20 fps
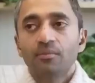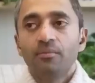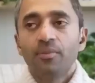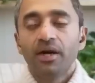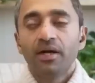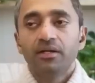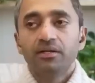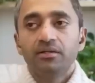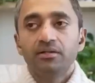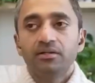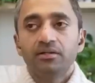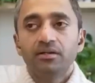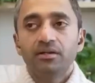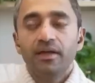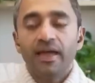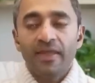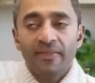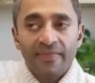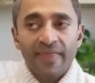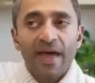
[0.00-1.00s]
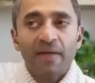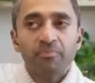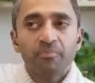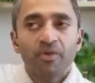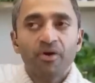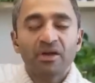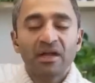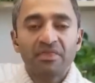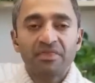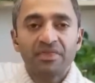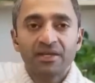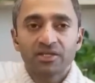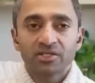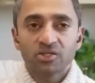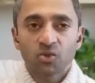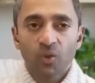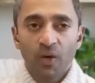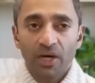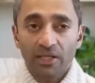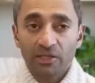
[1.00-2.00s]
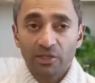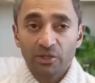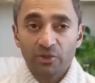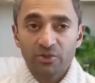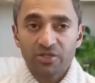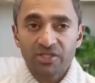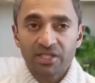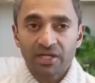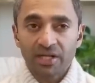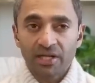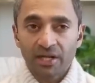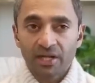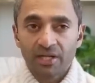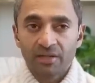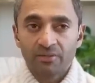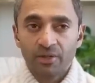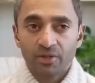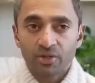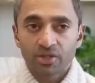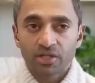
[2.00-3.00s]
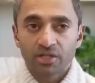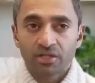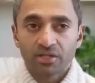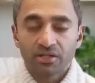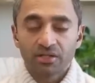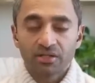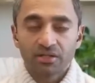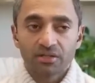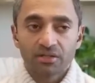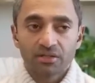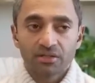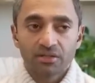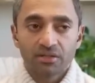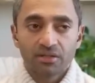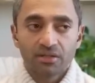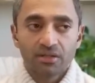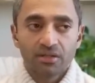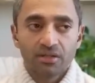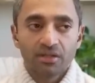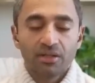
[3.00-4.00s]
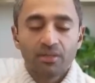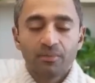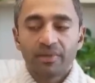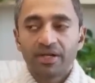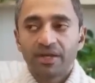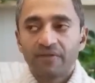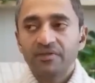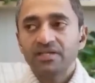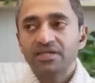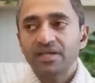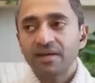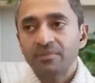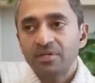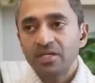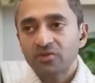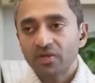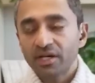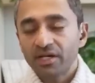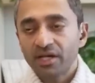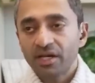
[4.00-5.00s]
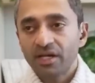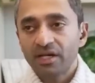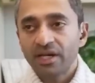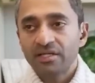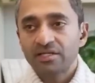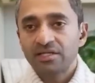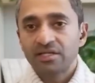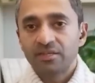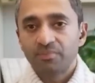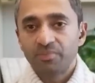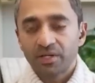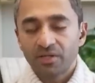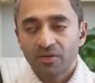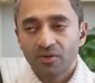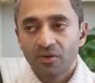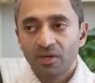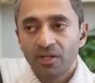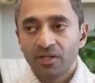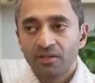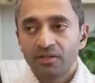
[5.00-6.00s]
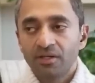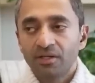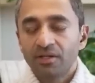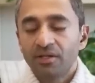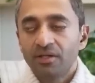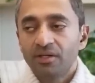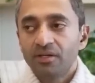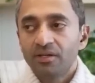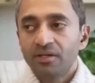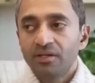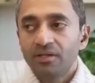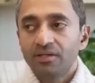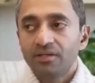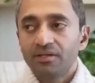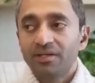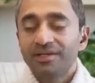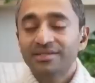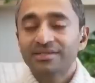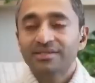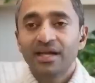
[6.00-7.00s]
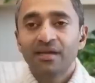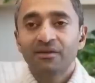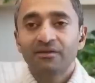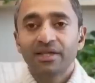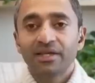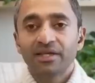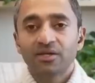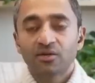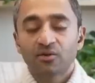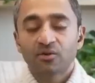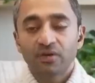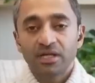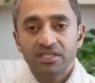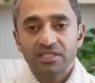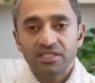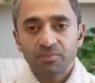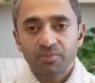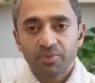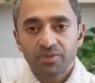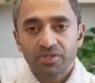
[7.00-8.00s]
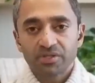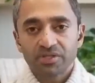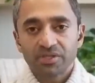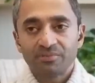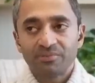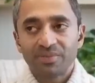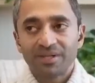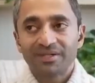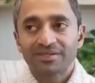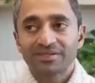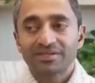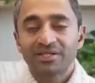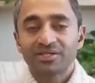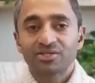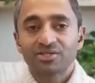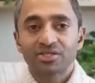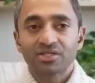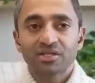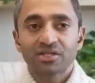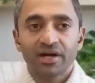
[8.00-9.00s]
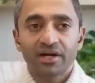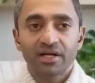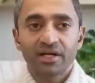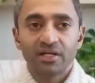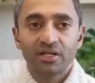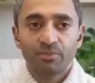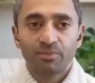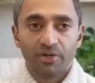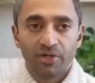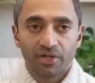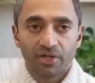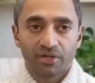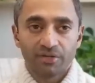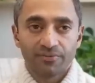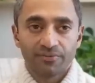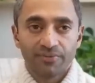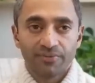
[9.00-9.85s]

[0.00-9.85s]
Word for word: But, and that part I think is quite lucid and unemotional. But every time they try to connect it to Bitcoin, they sound like a crazy person because they're yeah. just talking their book.